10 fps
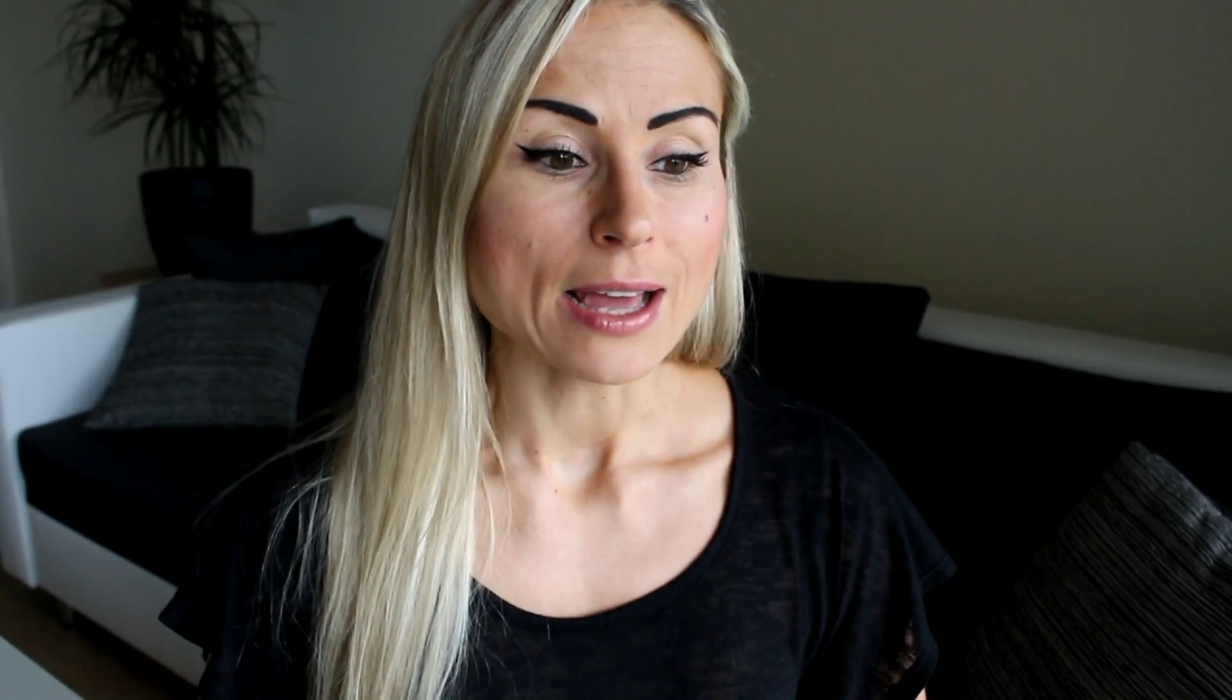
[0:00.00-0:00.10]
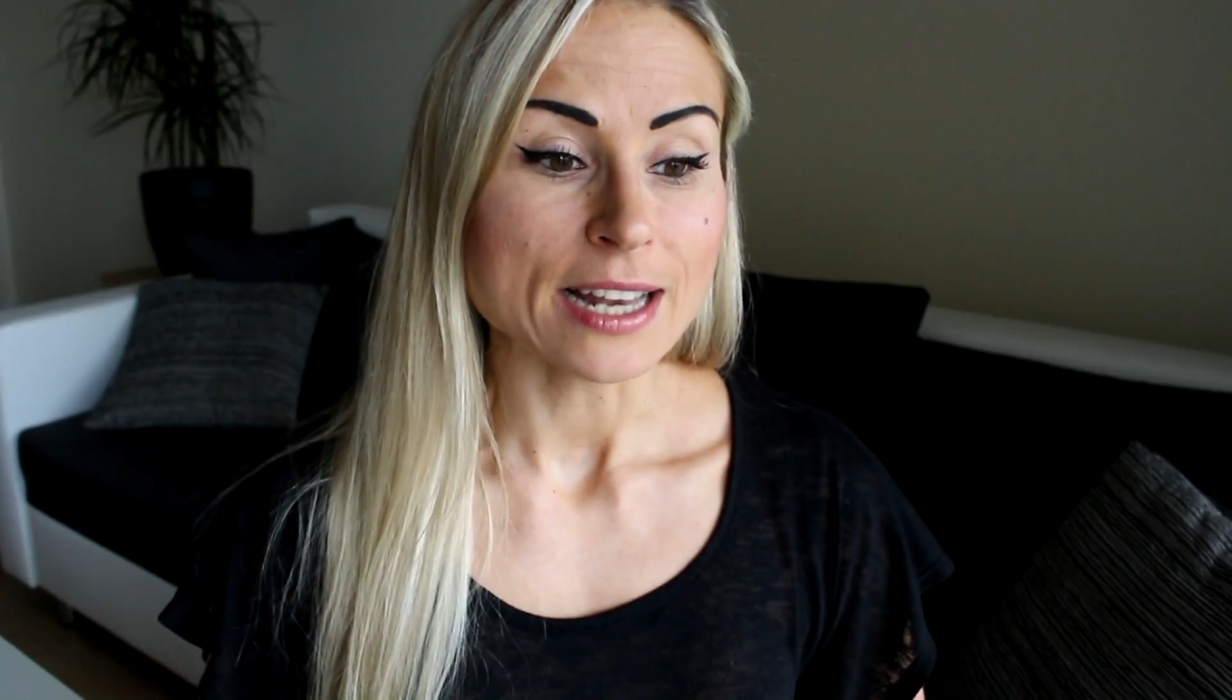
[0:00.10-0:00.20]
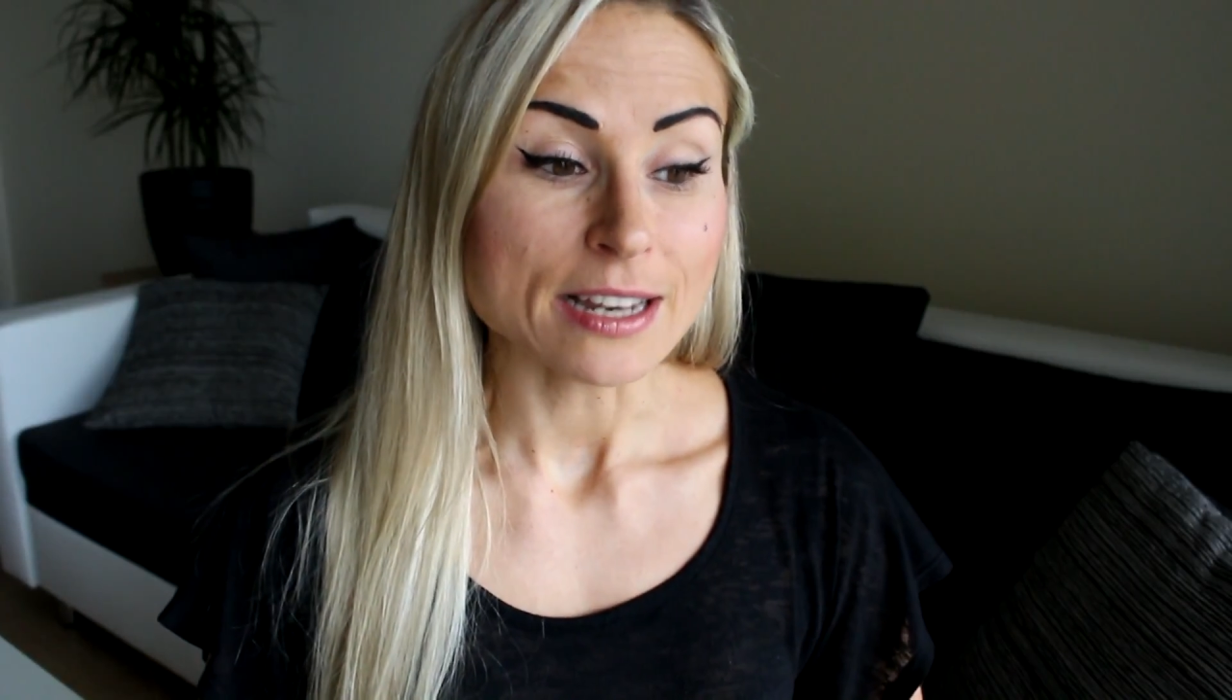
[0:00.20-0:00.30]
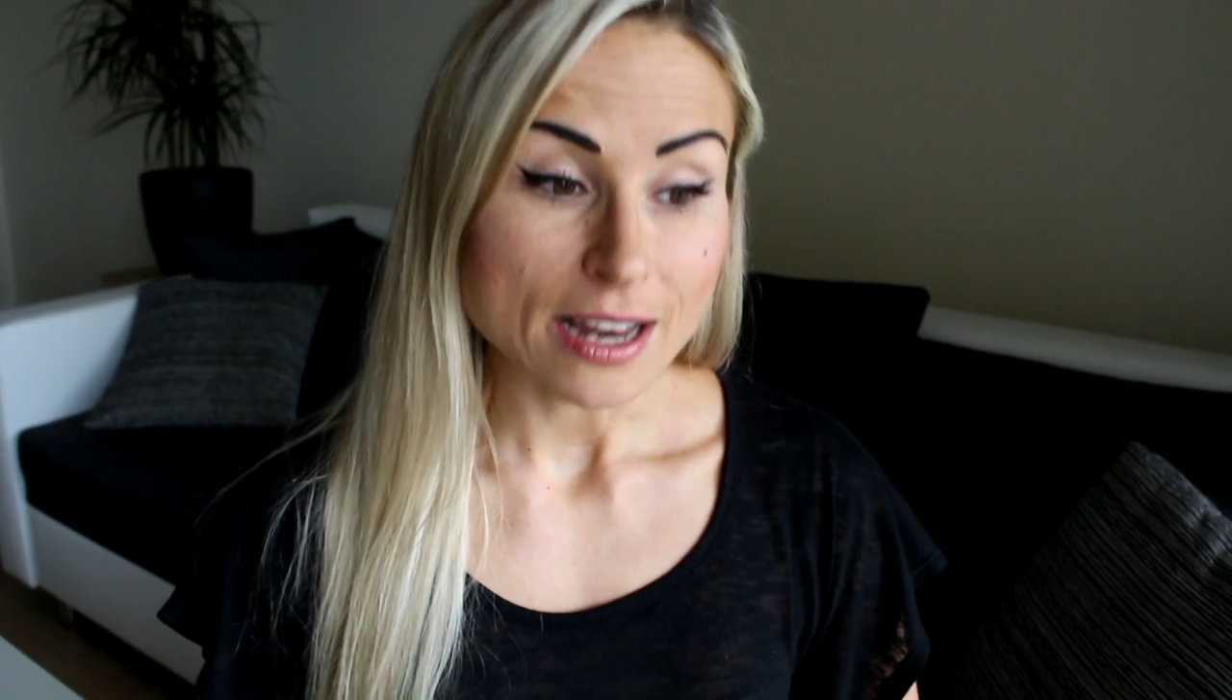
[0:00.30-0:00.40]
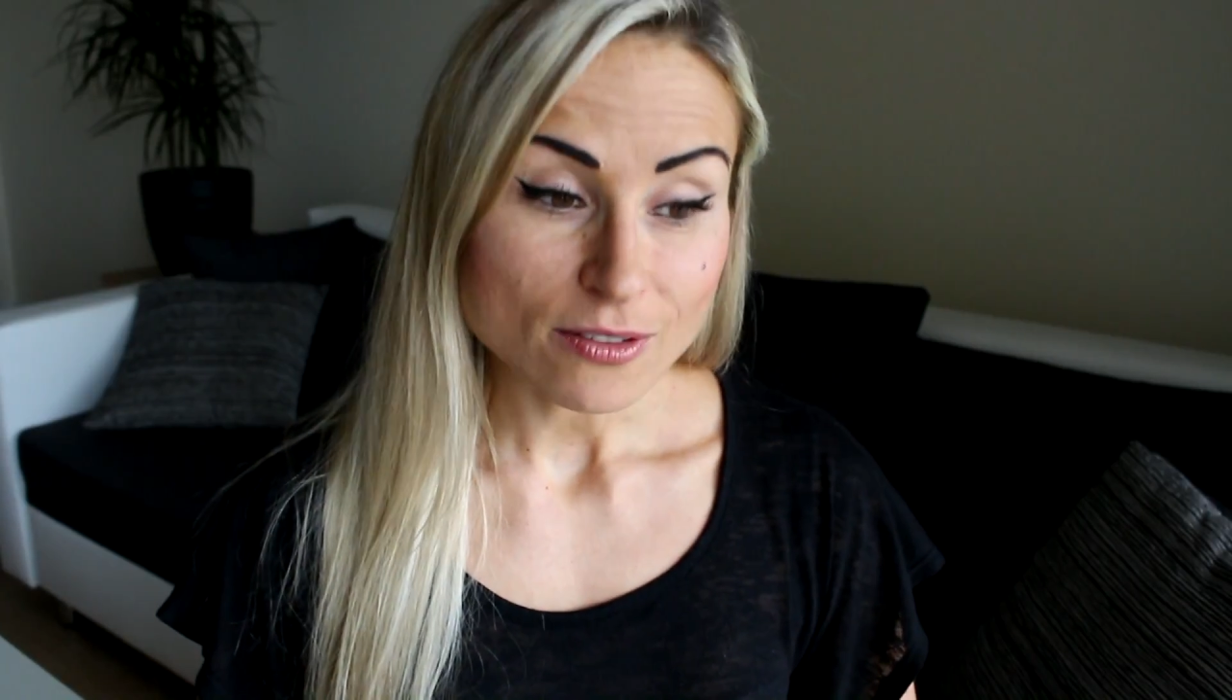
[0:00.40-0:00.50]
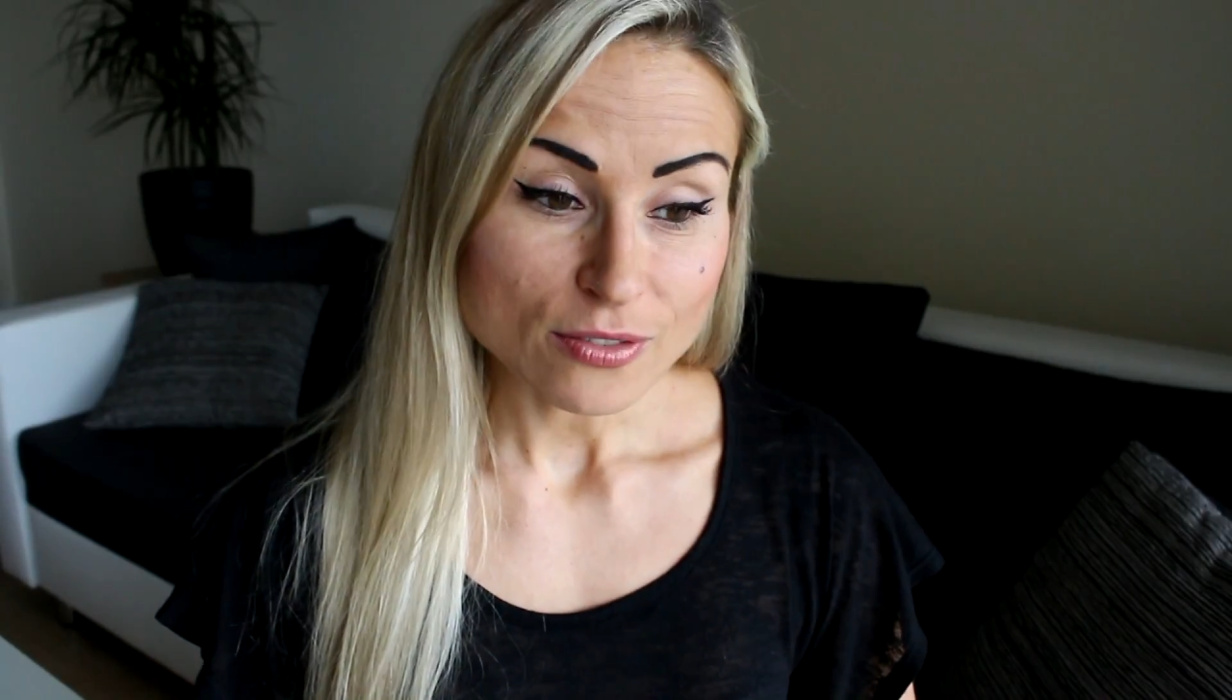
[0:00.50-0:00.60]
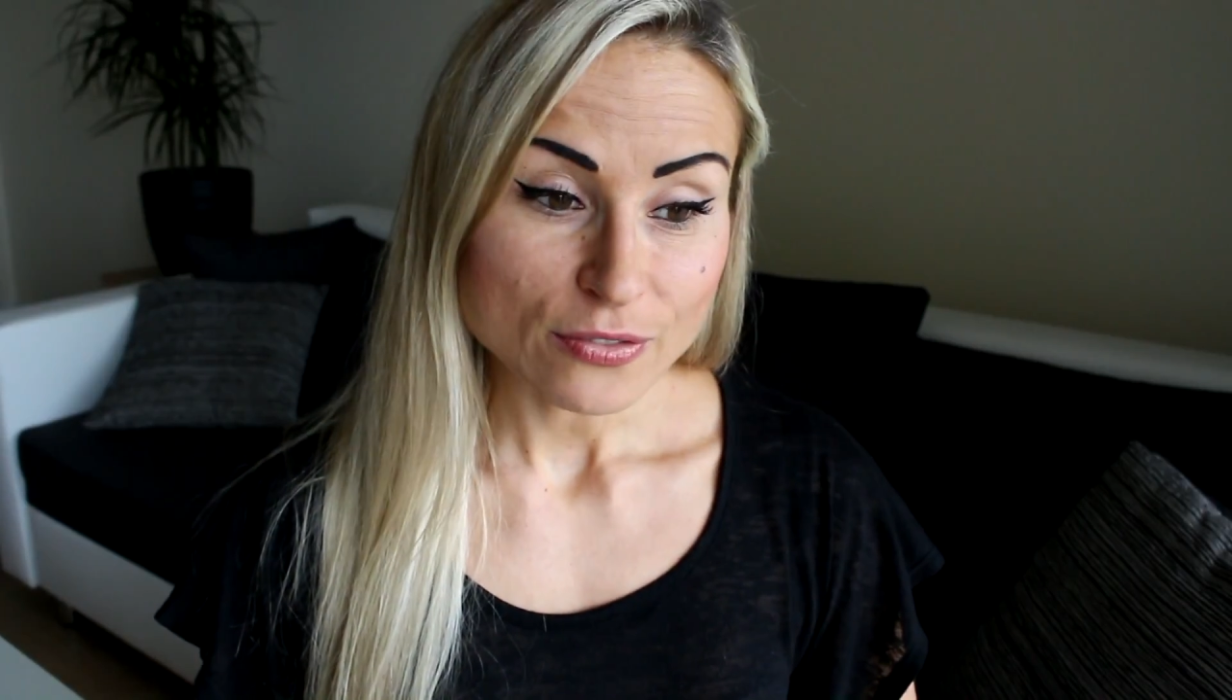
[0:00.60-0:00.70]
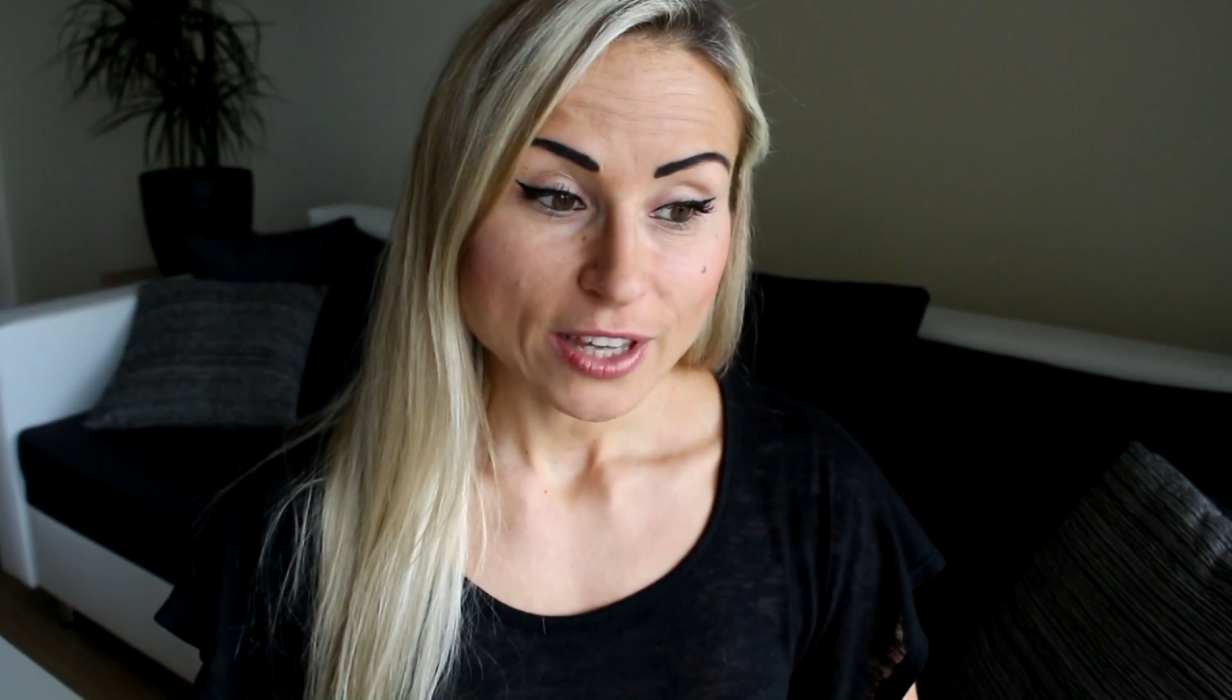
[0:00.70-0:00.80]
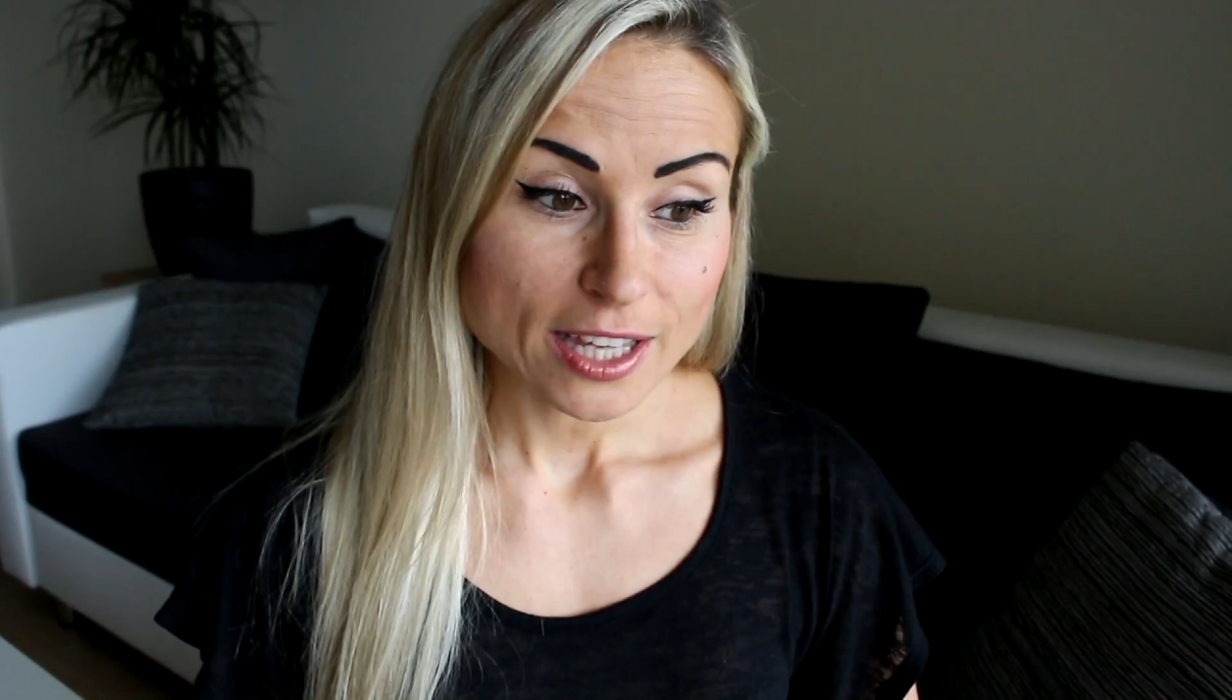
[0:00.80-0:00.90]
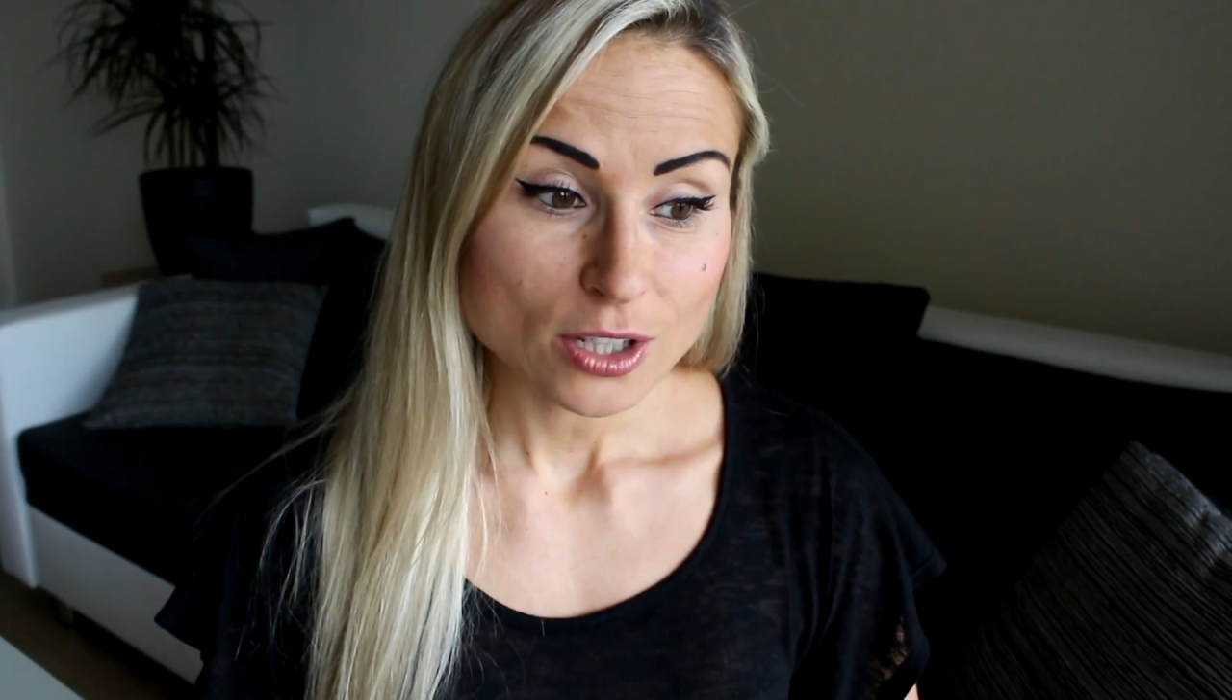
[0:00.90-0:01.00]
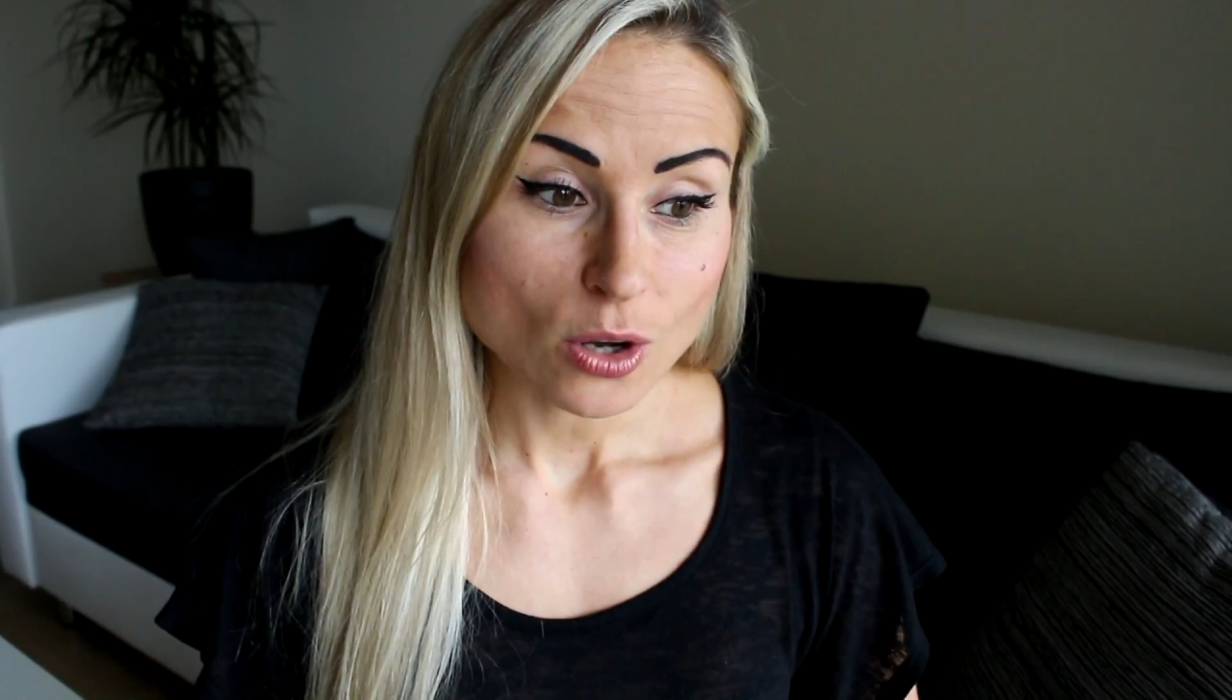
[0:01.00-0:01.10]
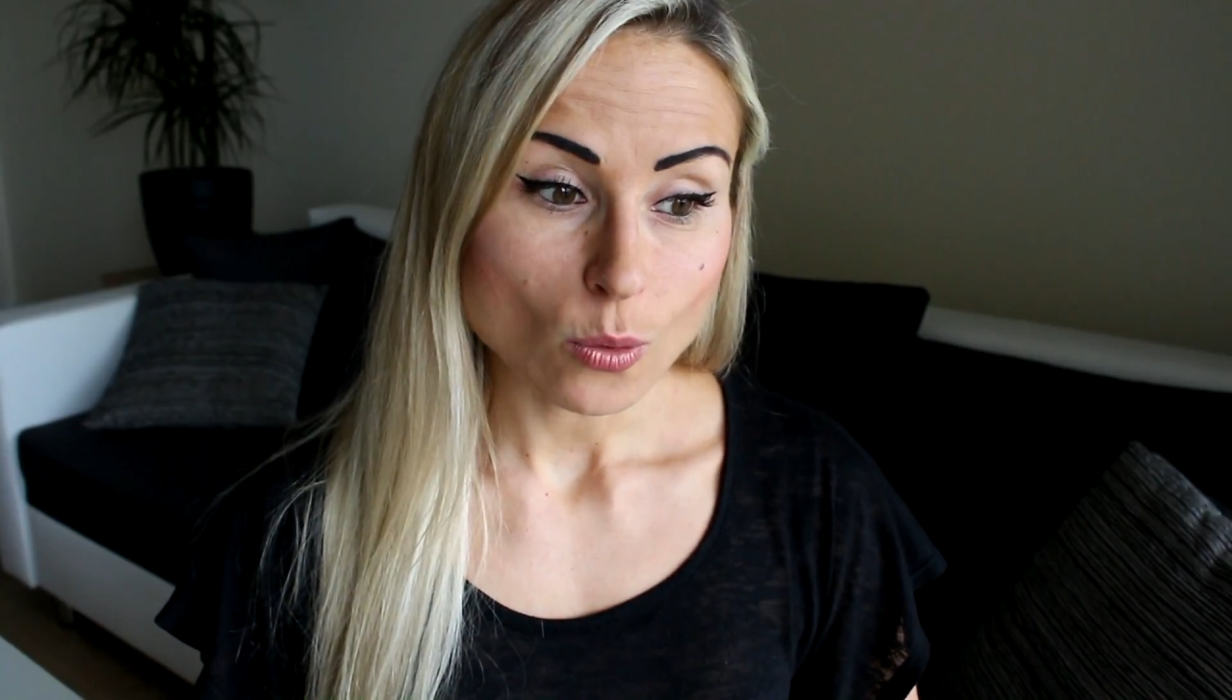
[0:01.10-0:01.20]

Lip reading: Another thing